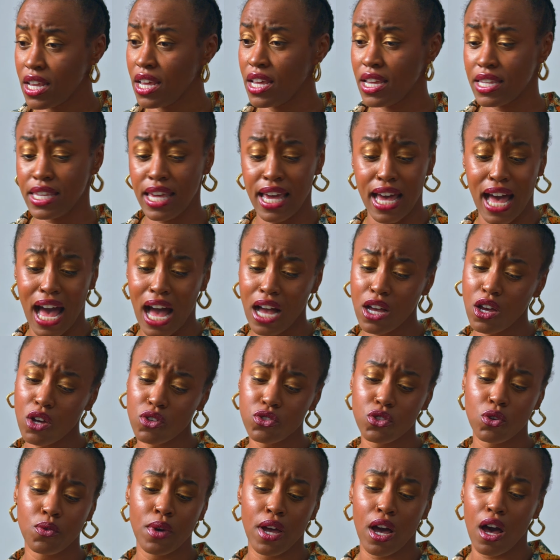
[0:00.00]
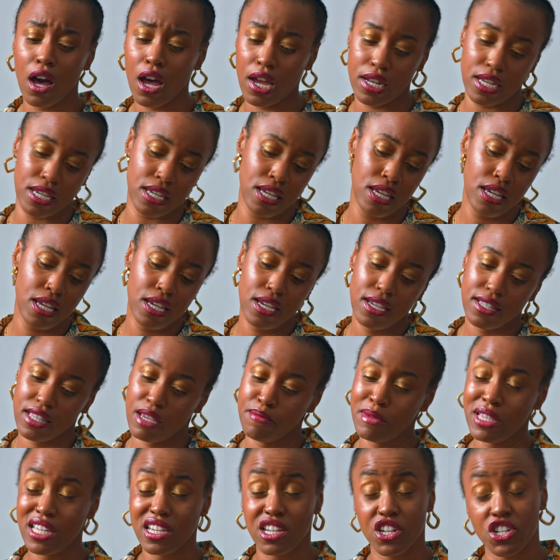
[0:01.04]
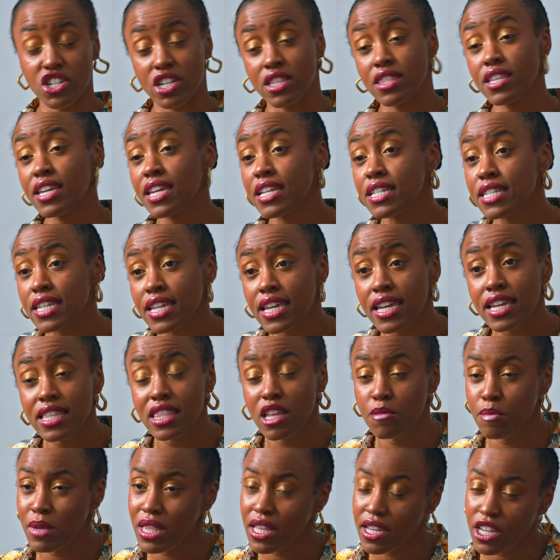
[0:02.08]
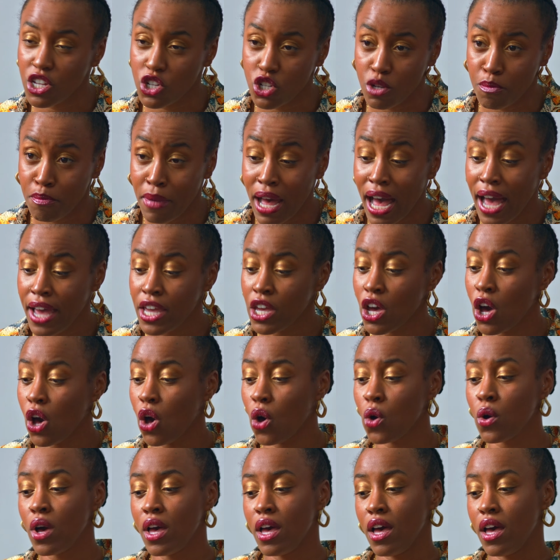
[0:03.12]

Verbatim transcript: Yeah, I go through an audit. Let me look at your LinkedIn. Let me look at your bio.